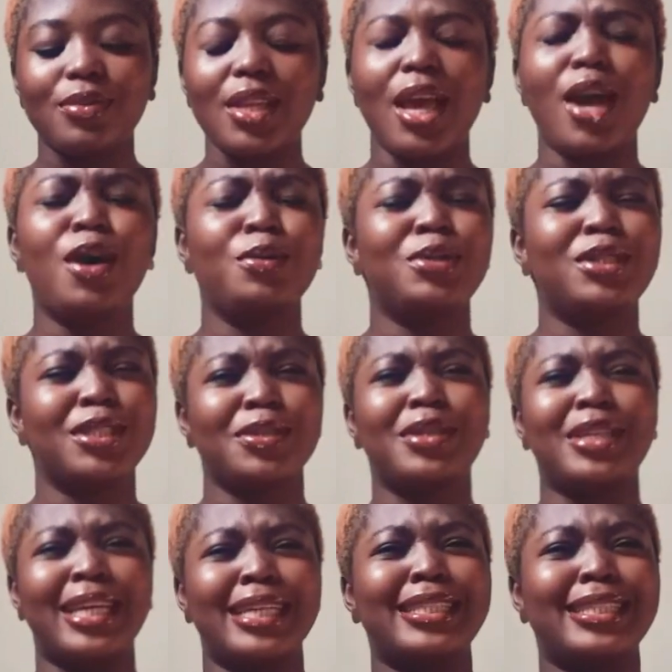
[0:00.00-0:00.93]
I hope she's
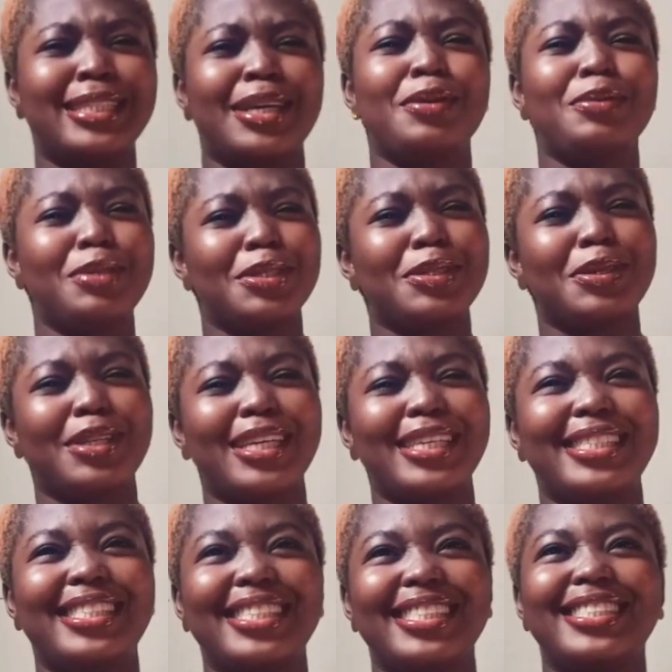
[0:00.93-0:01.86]
not 19. I hope she's not
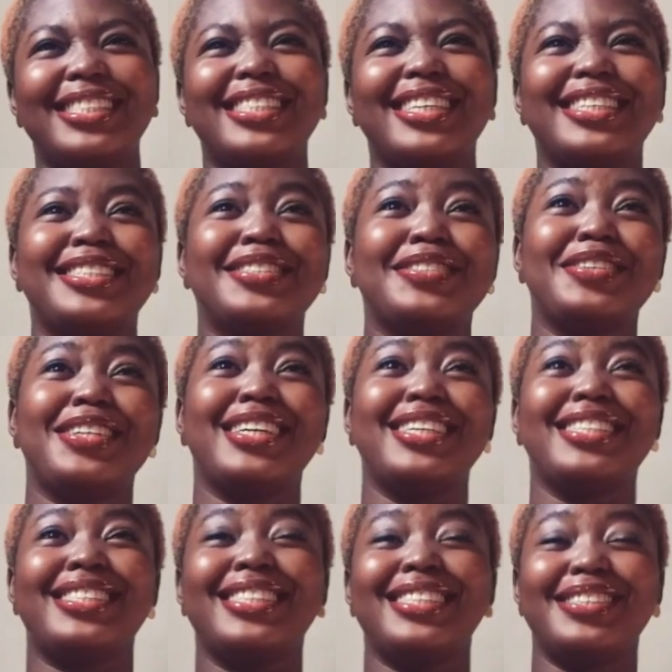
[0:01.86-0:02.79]
19. She's like, she's not
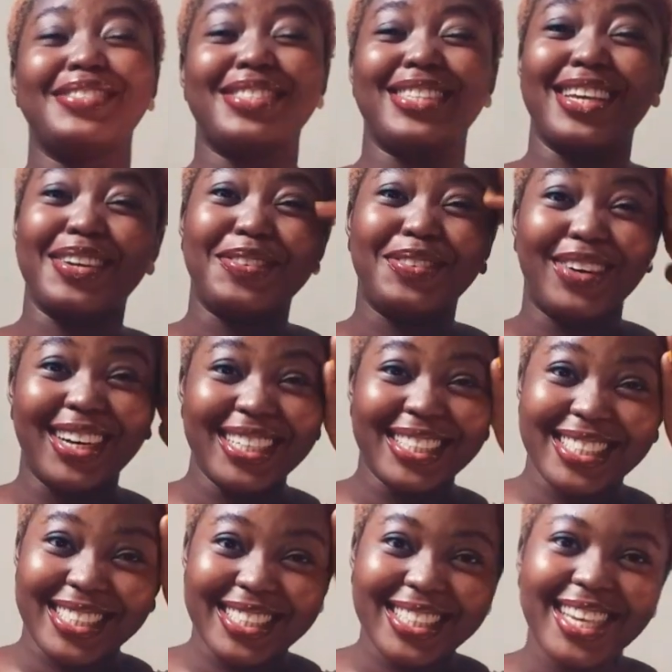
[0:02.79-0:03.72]
19. I was like,
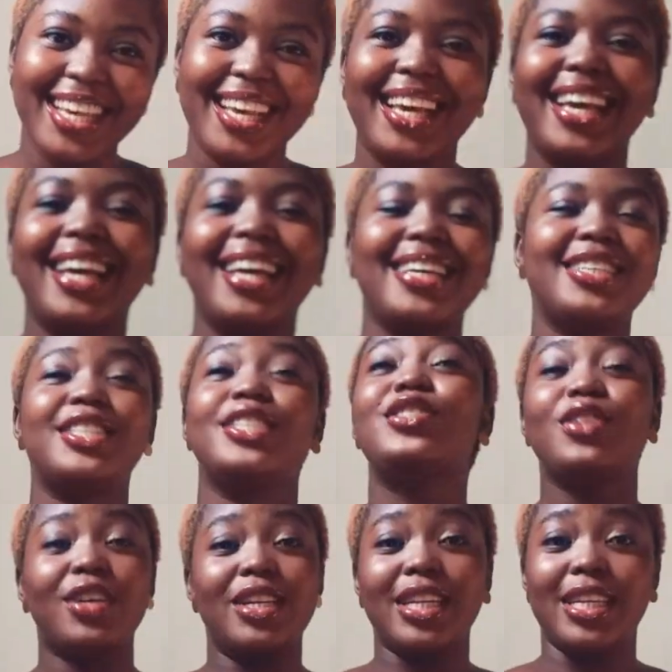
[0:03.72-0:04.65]
what? She's
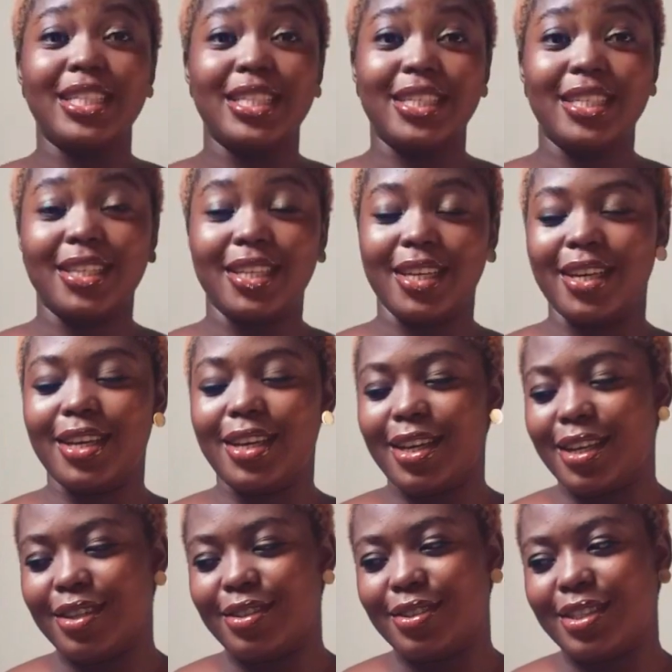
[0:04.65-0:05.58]
not 19 yet.
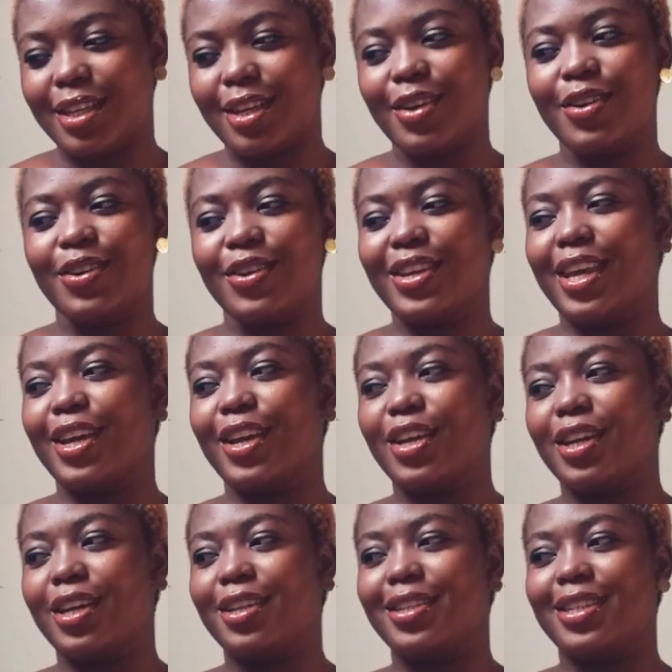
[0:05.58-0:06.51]
And I was like, oh, okay,
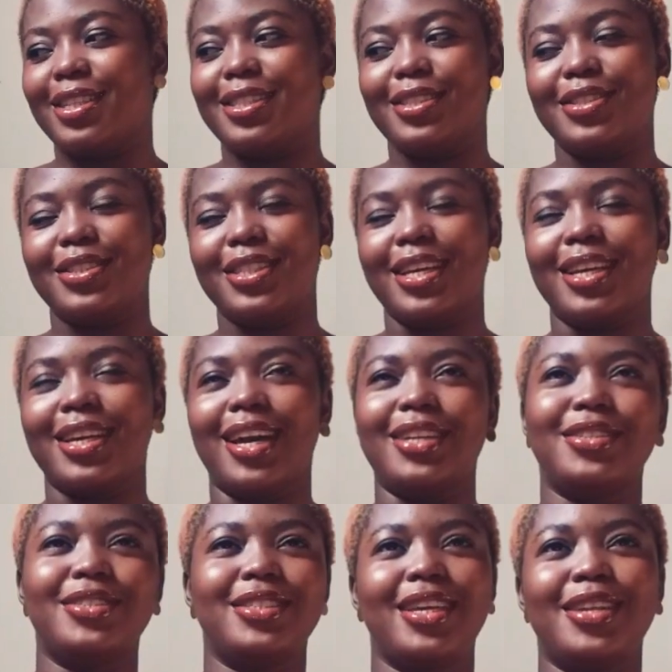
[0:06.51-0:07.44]
good. Then she was like, I
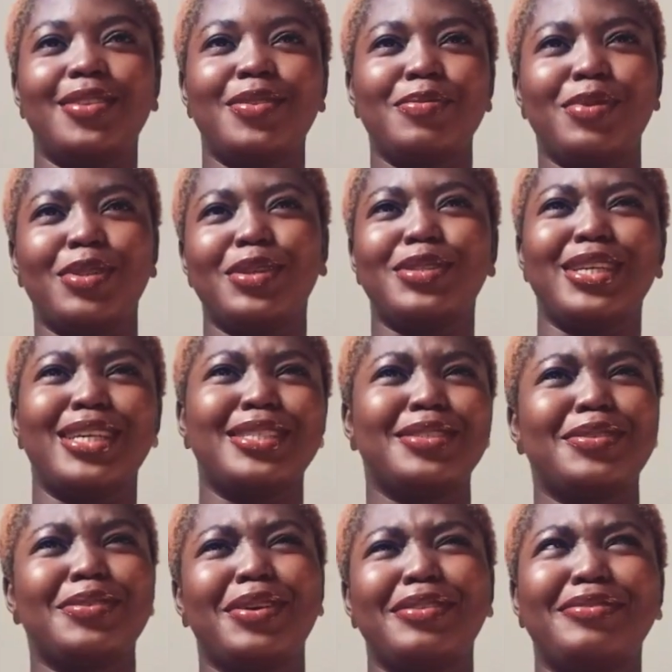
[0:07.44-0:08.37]
don't date anyone below the age
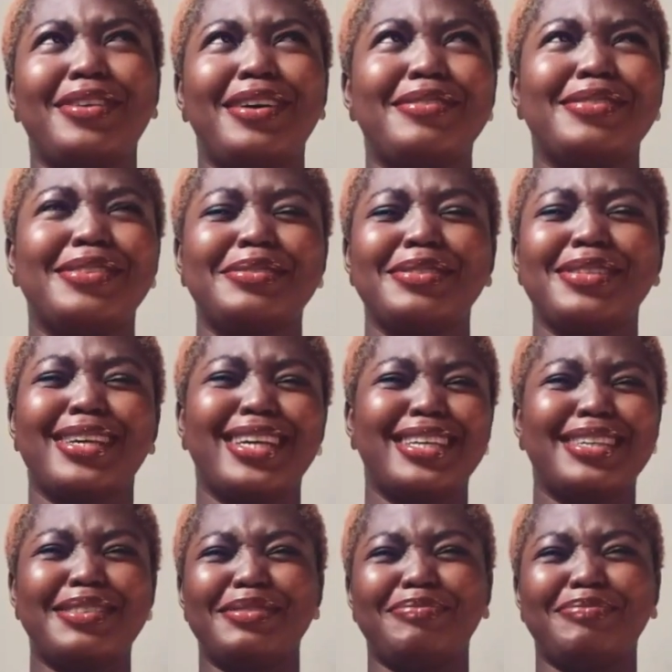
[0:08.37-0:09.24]
of 25. And I was like,